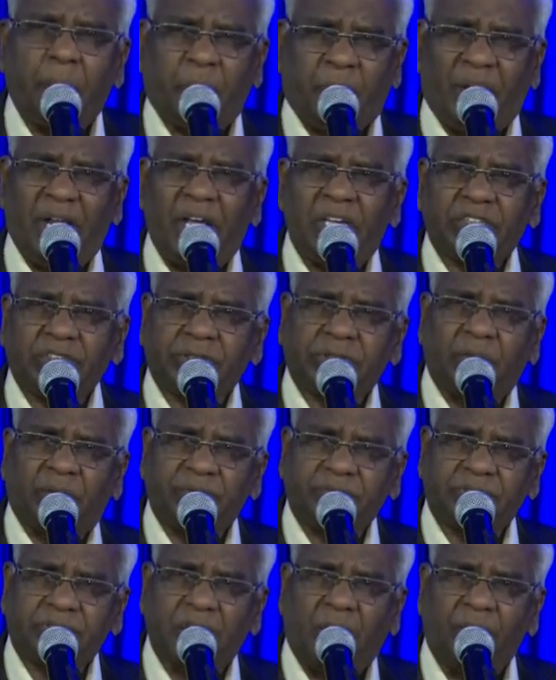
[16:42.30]
a place
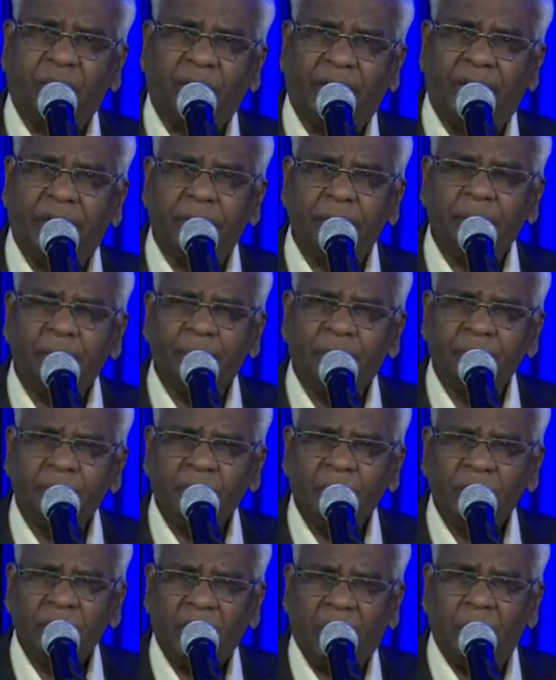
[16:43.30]
of suffering,
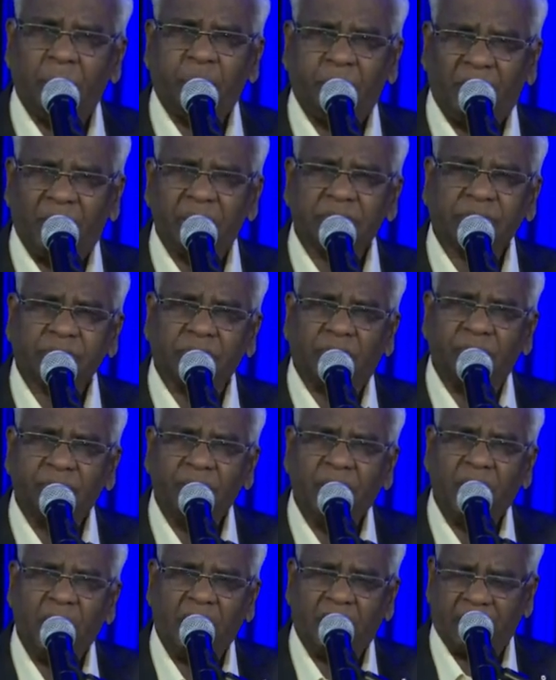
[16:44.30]
a place
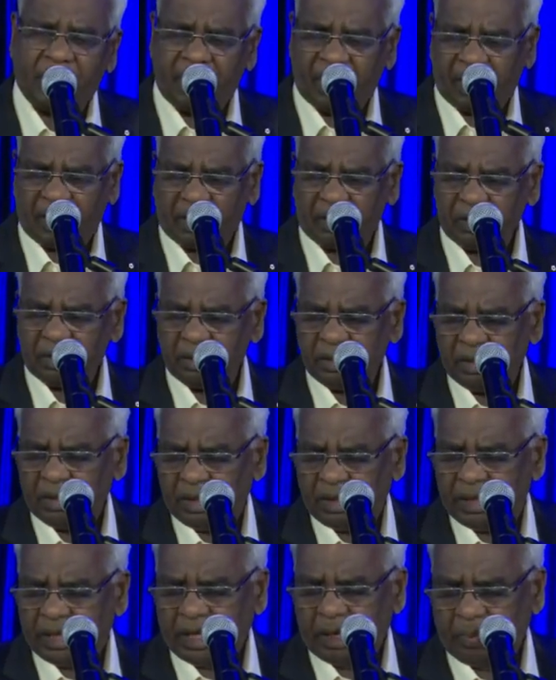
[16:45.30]
of horror,
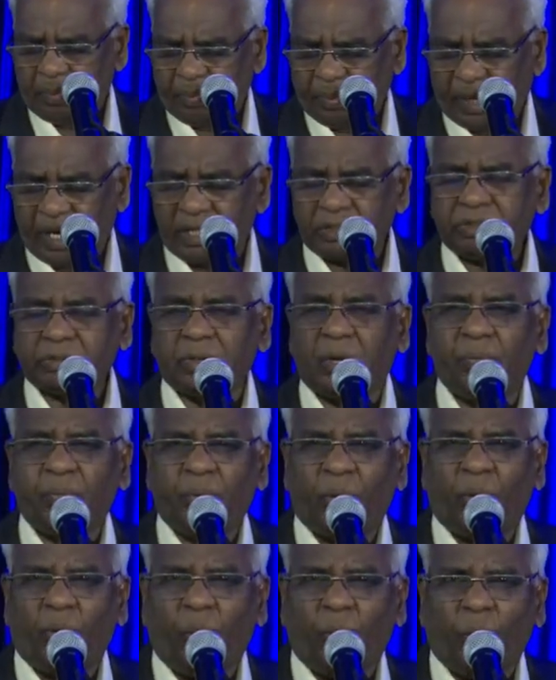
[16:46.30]
a place of
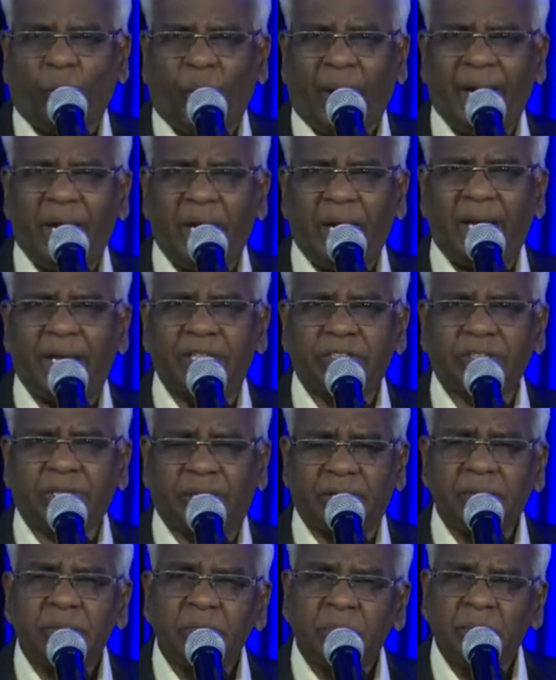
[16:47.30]

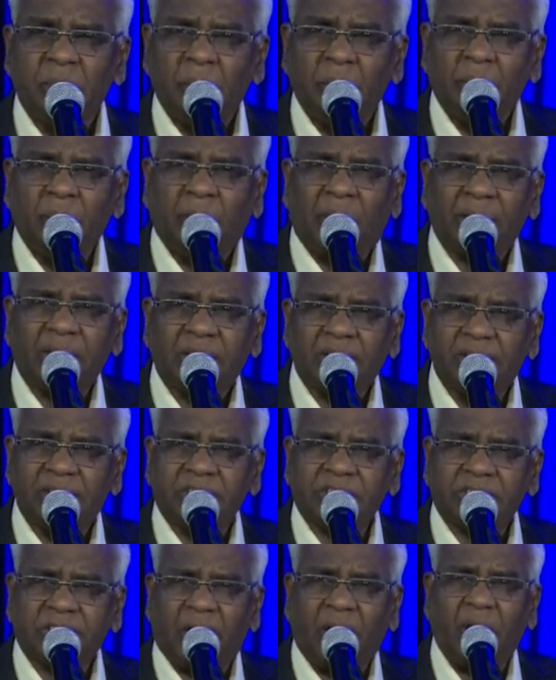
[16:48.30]
violation, but he
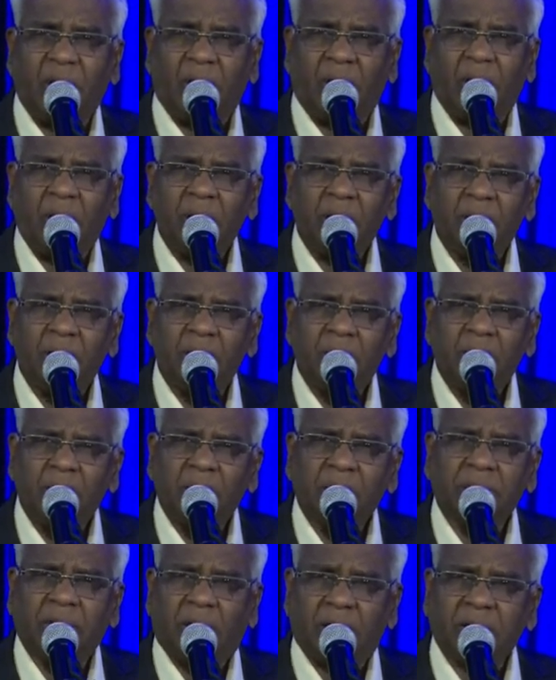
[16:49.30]
saw
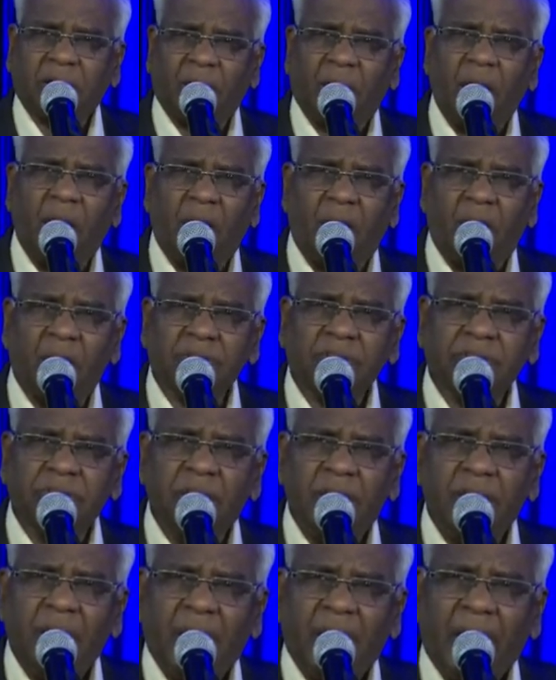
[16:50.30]
the
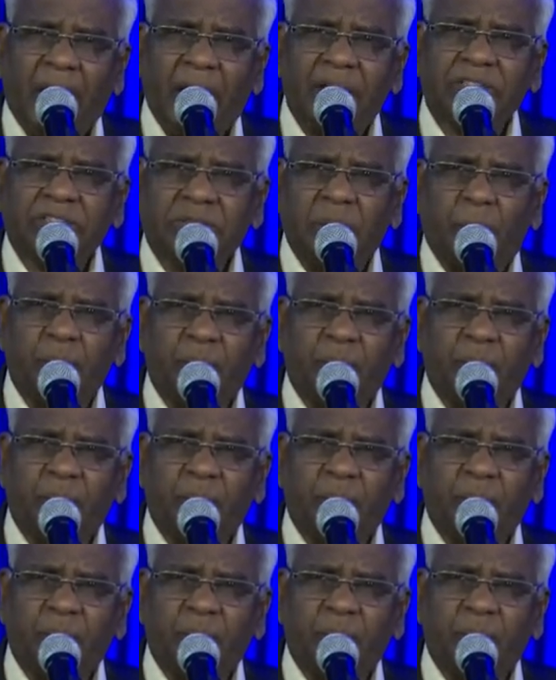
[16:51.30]
cross as